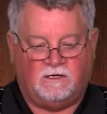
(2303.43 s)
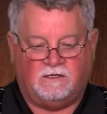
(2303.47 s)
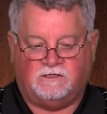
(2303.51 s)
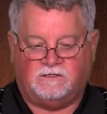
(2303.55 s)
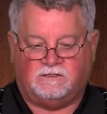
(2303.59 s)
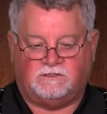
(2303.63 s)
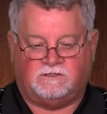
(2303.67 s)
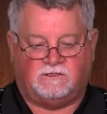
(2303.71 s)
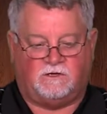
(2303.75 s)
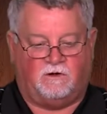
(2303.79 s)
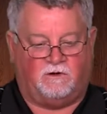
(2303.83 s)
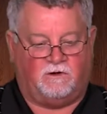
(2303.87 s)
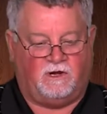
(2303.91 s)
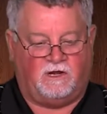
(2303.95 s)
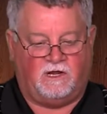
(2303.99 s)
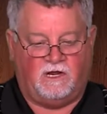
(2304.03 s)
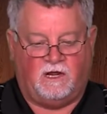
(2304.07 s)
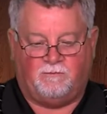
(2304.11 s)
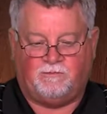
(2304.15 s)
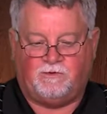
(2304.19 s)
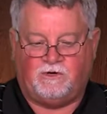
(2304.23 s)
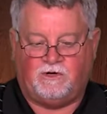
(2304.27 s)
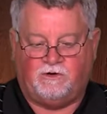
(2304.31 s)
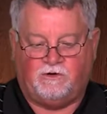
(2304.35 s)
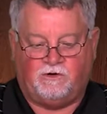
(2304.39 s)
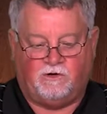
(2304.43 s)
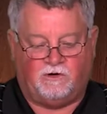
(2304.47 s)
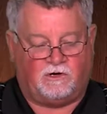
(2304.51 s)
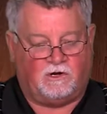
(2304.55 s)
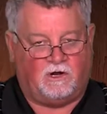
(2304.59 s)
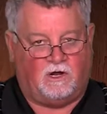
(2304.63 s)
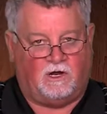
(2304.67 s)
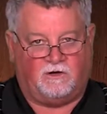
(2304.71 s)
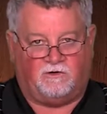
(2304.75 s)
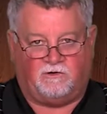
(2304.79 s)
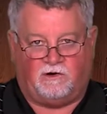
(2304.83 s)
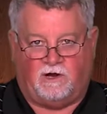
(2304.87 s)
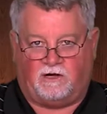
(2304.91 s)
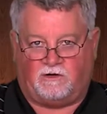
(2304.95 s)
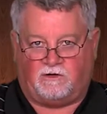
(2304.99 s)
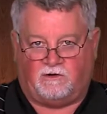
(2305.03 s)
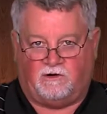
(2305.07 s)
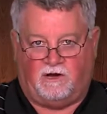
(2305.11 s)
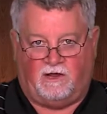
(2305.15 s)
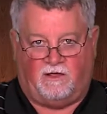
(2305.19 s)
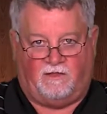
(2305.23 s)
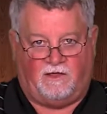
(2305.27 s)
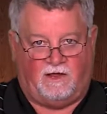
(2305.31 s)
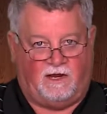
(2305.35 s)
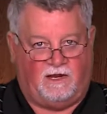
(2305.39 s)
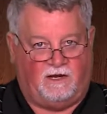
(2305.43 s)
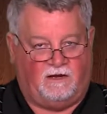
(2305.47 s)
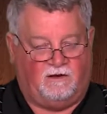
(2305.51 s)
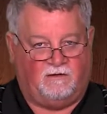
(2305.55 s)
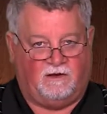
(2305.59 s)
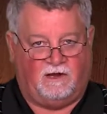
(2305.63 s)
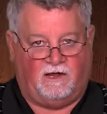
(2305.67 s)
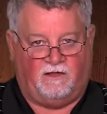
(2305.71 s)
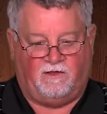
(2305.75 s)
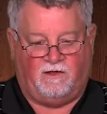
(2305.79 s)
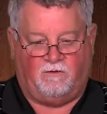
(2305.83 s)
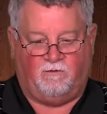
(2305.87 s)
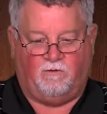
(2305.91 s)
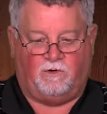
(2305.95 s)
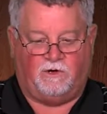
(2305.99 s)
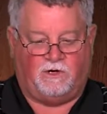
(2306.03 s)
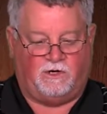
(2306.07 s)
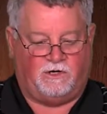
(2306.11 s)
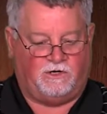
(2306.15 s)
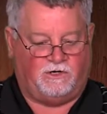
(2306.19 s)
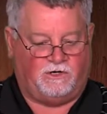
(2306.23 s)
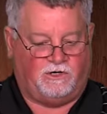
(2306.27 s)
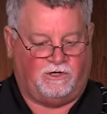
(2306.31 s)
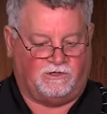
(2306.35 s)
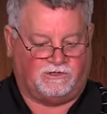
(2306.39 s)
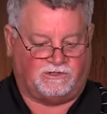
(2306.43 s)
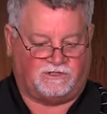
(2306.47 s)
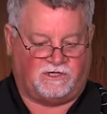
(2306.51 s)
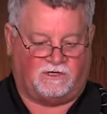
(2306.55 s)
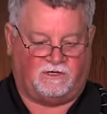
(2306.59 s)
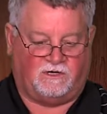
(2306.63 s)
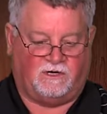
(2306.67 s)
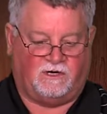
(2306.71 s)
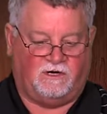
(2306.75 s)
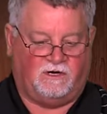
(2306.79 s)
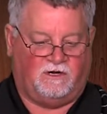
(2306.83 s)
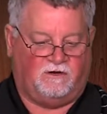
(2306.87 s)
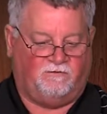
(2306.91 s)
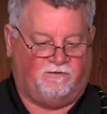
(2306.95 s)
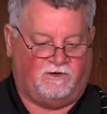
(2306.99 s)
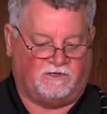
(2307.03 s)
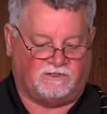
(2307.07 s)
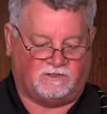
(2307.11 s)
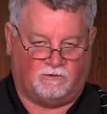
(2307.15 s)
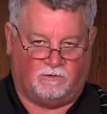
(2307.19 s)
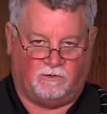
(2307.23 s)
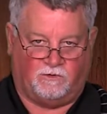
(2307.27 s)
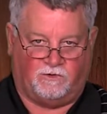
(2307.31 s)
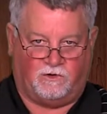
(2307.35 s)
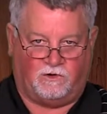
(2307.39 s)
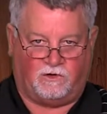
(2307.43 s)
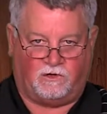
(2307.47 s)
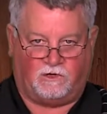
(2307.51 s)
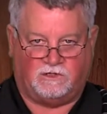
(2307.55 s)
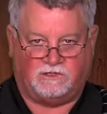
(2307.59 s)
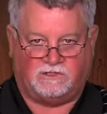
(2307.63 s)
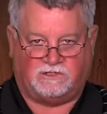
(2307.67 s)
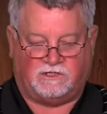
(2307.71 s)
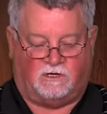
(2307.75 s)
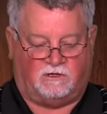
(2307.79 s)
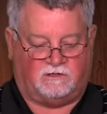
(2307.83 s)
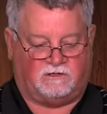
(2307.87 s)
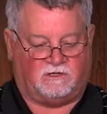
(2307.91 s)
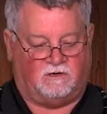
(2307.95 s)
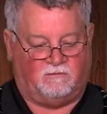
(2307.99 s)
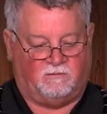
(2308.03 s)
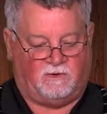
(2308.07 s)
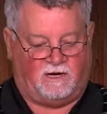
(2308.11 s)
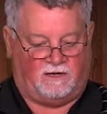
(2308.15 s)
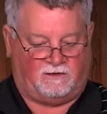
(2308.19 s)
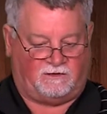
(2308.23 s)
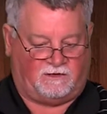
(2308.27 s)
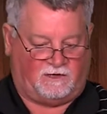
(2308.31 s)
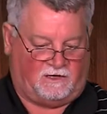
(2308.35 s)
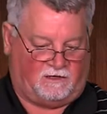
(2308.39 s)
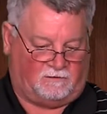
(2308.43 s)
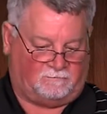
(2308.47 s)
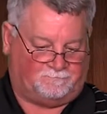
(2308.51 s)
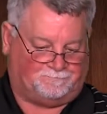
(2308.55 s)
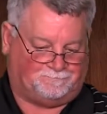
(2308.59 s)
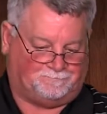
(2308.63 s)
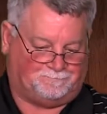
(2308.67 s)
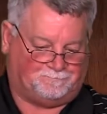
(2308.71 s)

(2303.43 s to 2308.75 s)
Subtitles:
It's totally up to your contractor how they want to use it. Visit with your consultant about that.